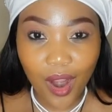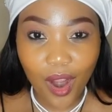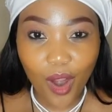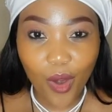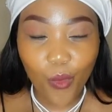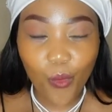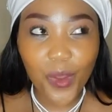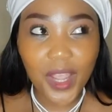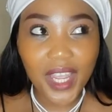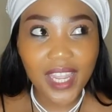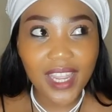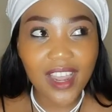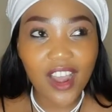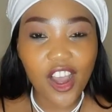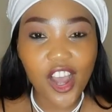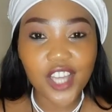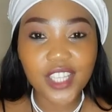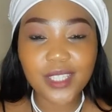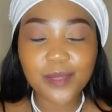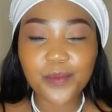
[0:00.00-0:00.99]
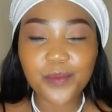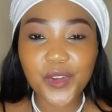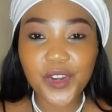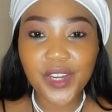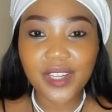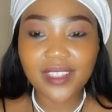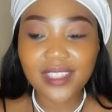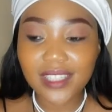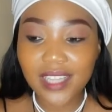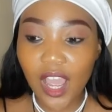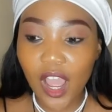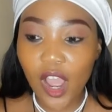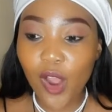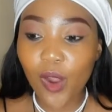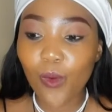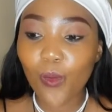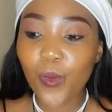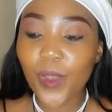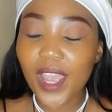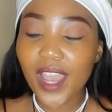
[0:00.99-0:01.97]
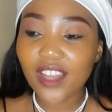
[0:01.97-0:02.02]
We are spirits.
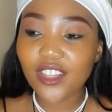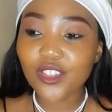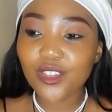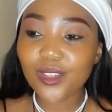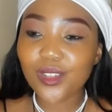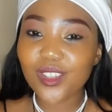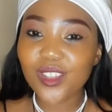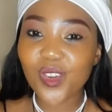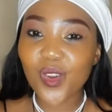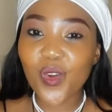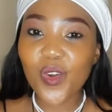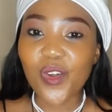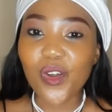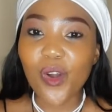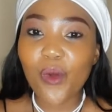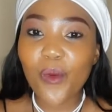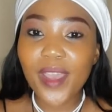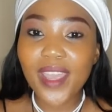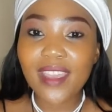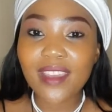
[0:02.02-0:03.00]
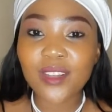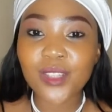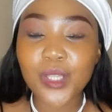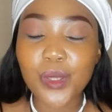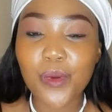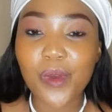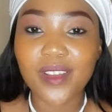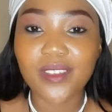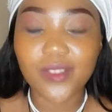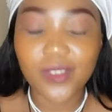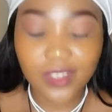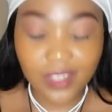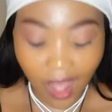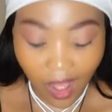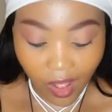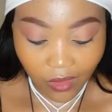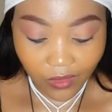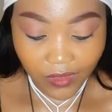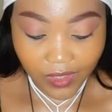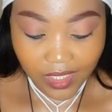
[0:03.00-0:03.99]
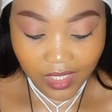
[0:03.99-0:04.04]
We are just growing into
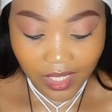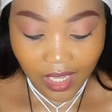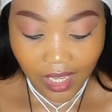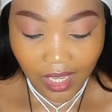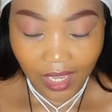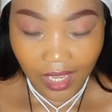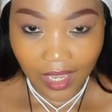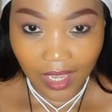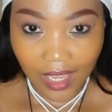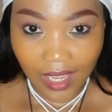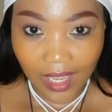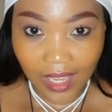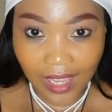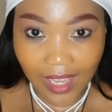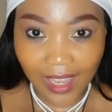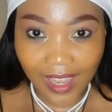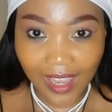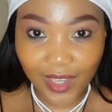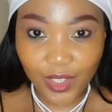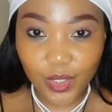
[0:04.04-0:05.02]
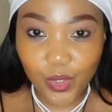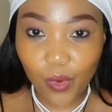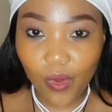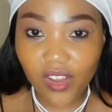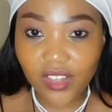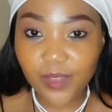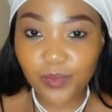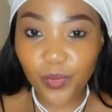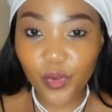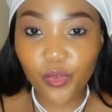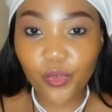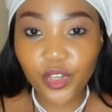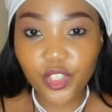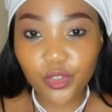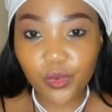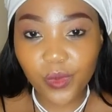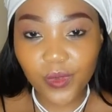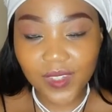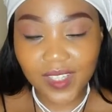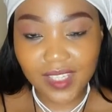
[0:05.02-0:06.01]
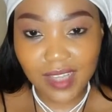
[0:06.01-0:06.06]
ourselves, into our
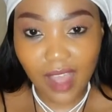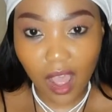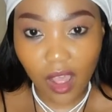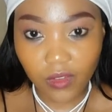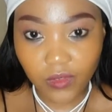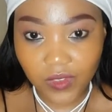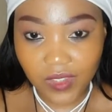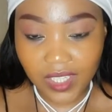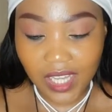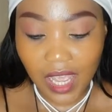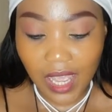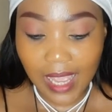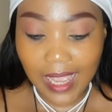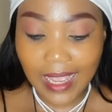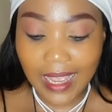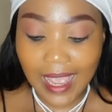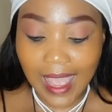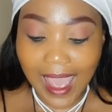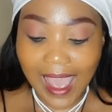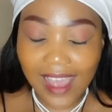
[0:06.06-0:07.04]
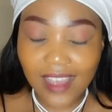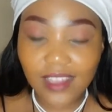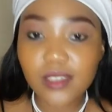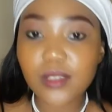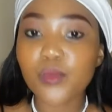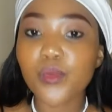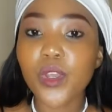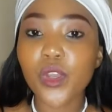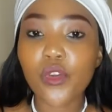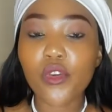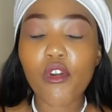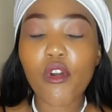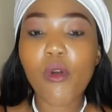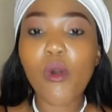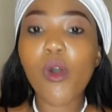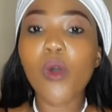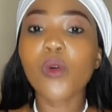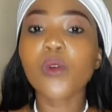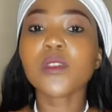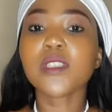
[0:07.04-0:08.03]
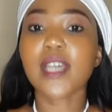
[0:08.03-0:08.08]
spiritual selves as we grow
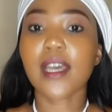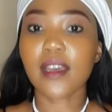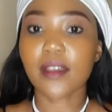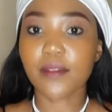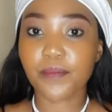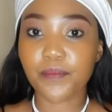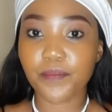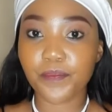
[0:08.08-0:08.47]
older.